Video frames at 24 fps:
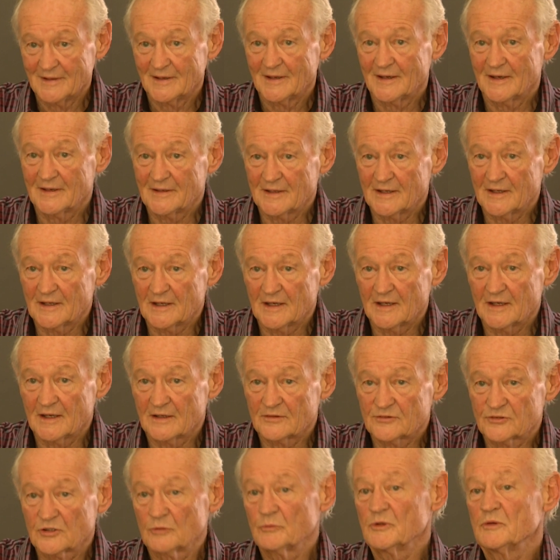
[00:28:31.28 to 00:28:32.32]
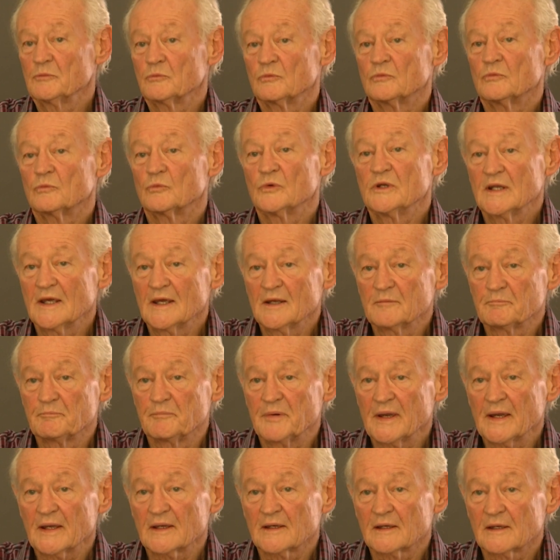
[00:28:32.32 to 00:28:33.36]
And so we land
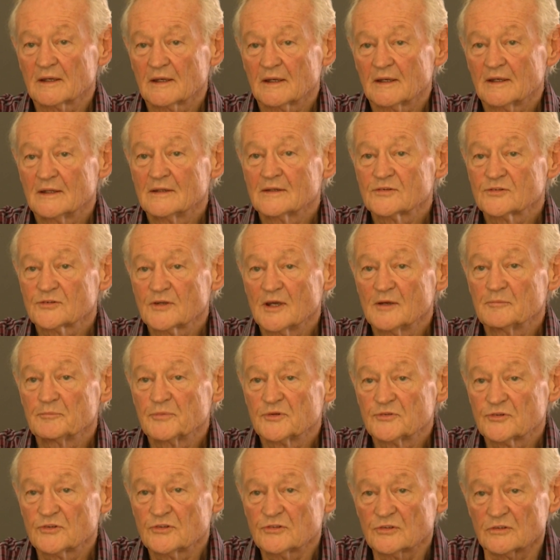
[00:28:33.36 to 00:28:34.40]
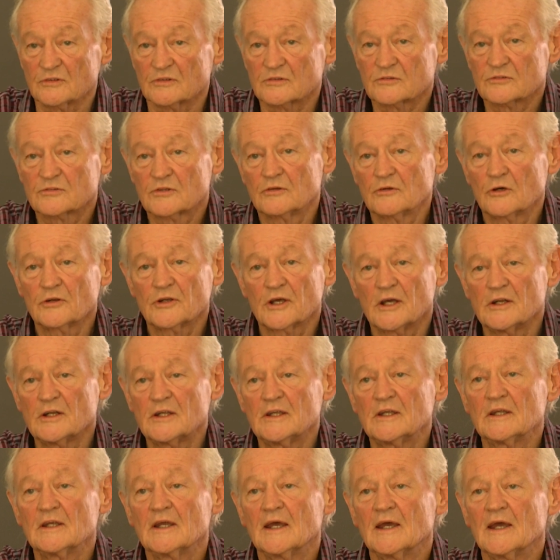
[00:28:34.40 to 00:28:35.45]
back in the same position. So not
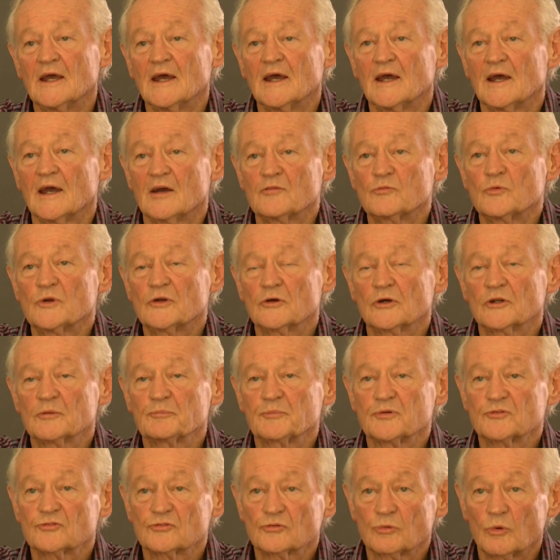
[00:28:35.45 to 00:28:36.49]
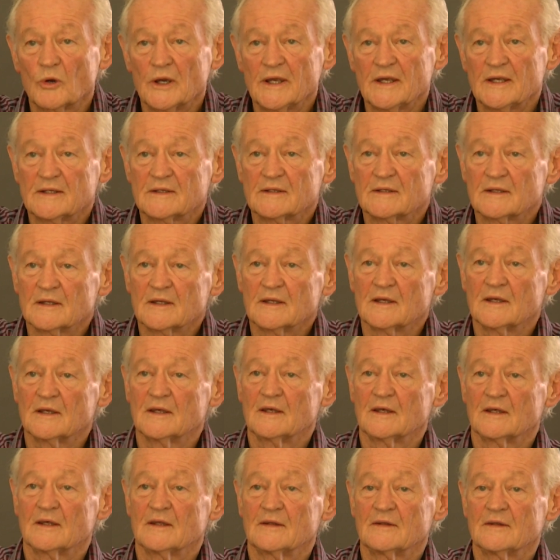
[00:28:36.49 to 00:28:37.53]
only have we got to persuade
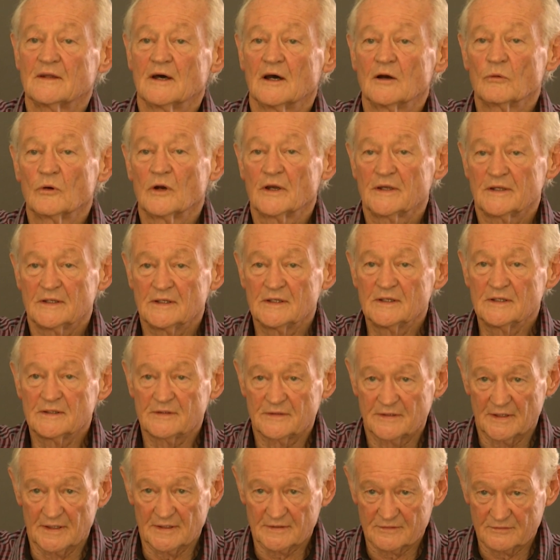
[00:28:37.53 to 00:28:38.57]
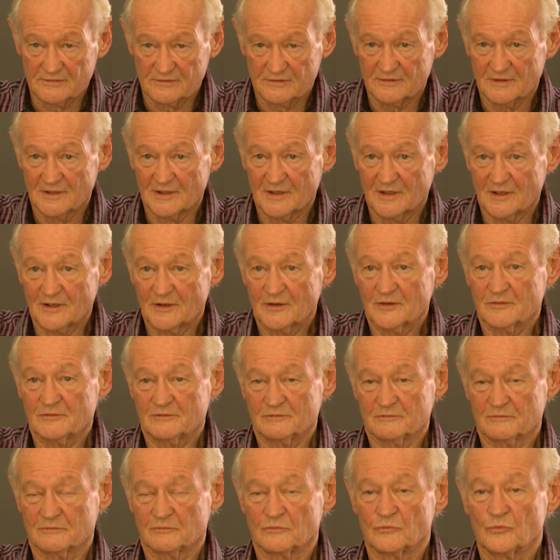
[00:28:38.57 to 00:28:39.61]
the OIE that
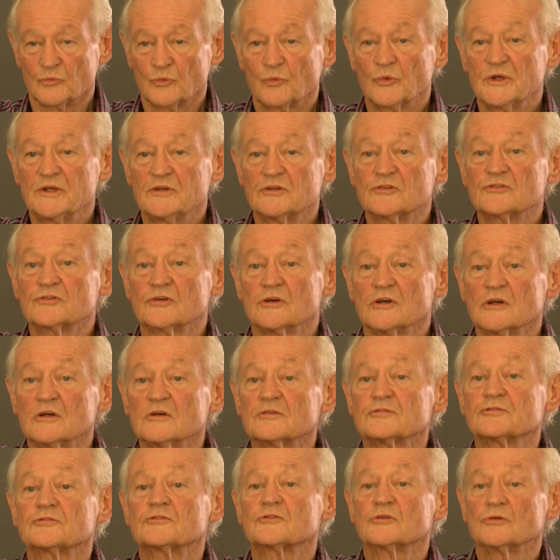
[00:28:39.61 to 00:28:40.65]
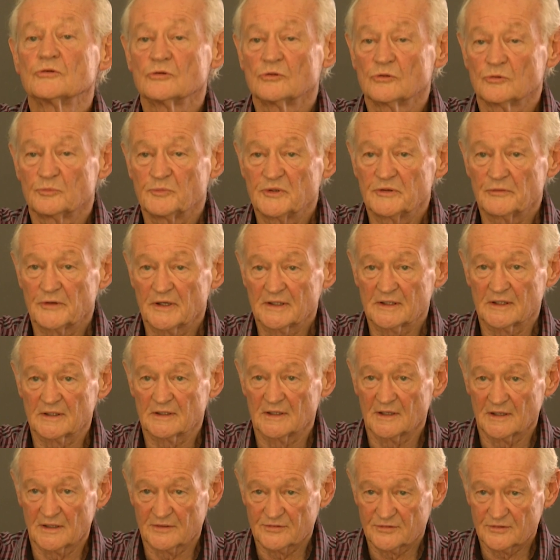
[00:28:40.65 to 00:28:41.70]
we deserve to be
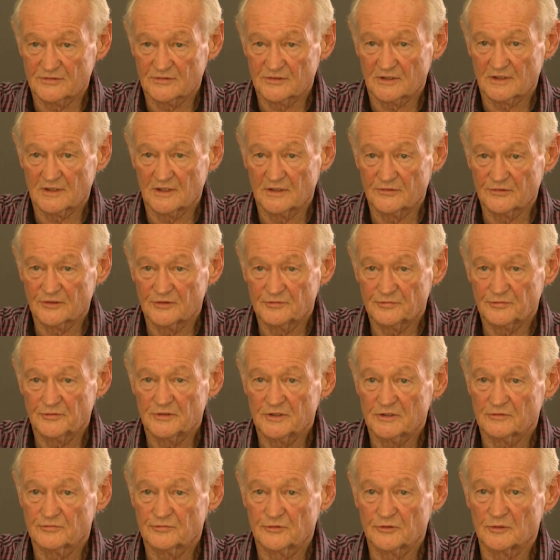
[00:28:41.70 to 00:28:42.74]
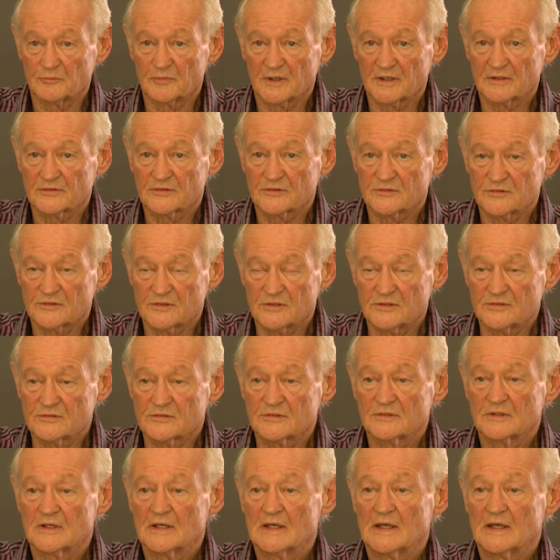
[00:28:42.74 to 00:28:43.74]
recognized as a country free of foot and mouth disease,